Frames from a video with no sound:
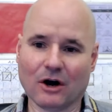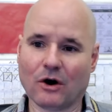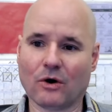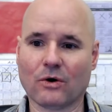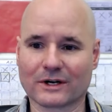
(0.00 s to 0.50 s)

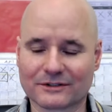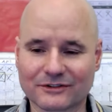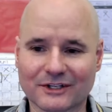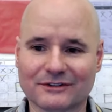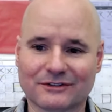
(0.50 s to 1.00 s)

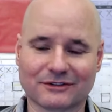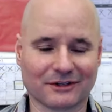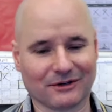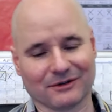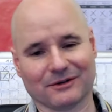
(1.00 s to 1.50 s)
horses,
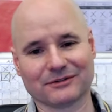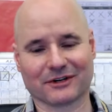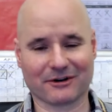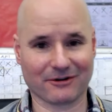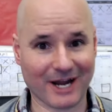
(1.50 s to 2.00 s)
you know, those are
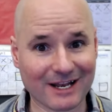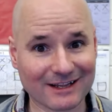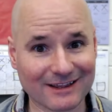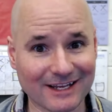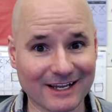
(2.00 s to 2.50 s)

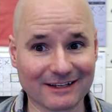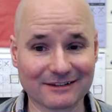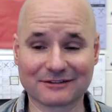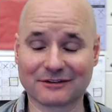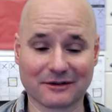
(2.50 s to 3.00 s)
created
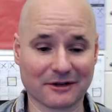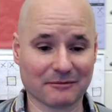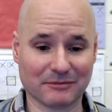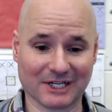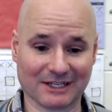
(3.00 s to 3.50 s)
things,
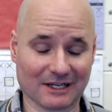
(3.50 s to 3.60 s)
but